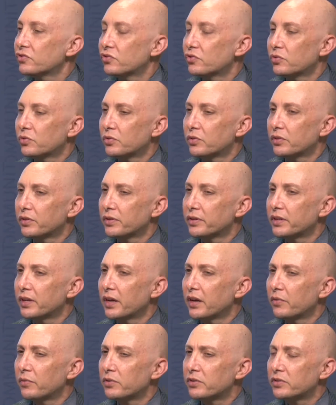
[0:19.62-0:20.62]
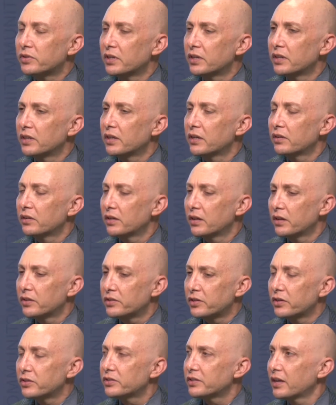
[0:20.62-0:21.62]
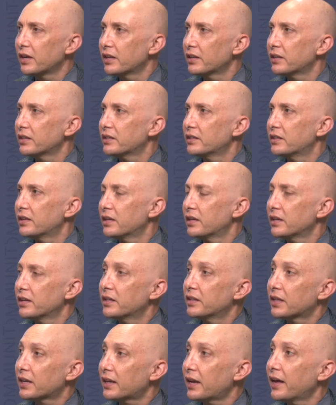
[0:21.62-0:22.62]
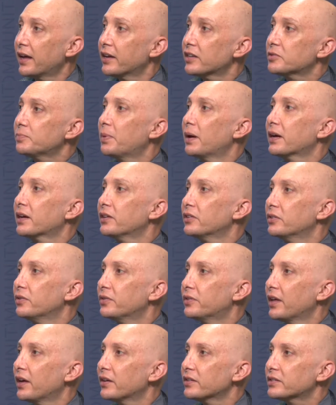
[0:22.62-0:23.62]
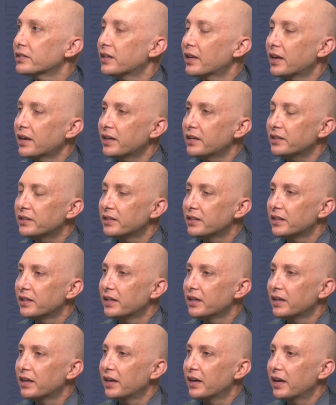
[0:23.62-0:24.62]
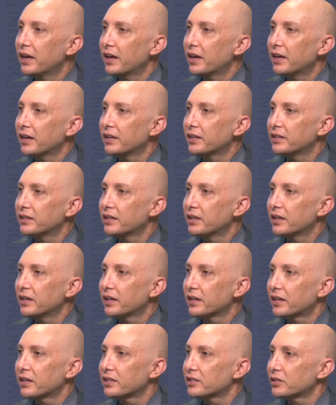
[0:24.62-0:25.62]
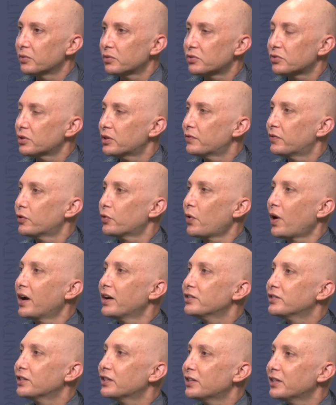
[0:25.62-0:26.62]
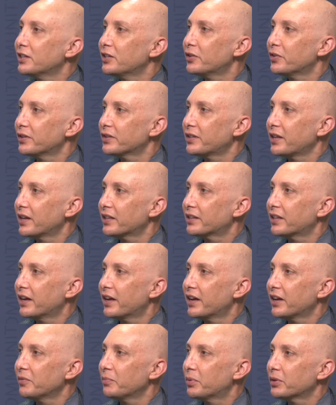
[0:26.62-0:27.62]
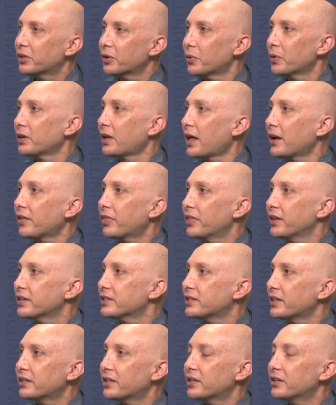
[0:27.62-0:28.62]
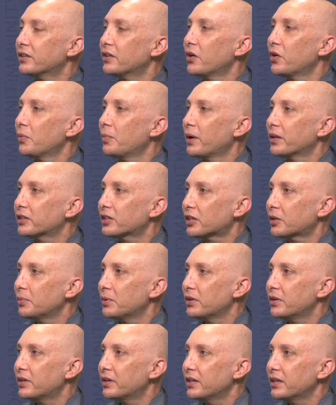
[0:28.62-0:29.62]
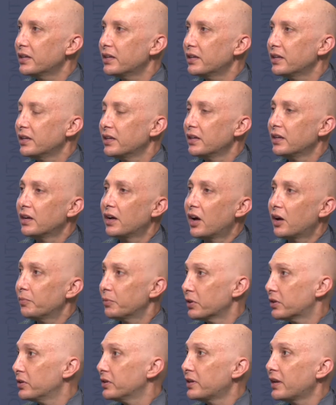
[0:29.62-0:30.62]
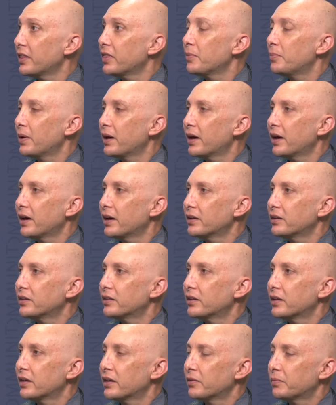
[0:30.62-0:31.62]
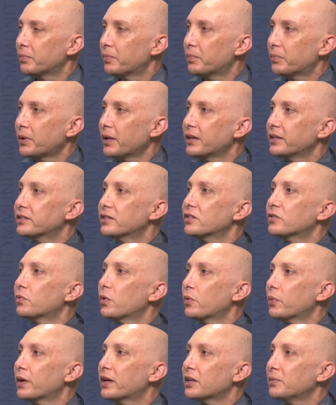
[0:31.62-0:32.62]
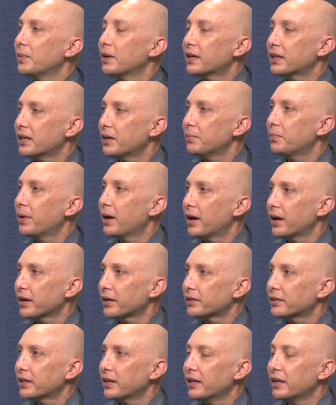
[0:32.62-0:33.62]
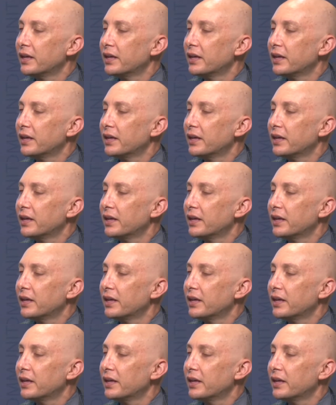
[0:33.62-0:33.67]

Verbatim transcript: Sure. Yeah, I was uh, associated uh, in the class back in 2008, and uh, I guess I was sort of a rising leader at that time. But there were a lot of things I didn't know about the community, um, the good and the bad, and the places where we could make an impact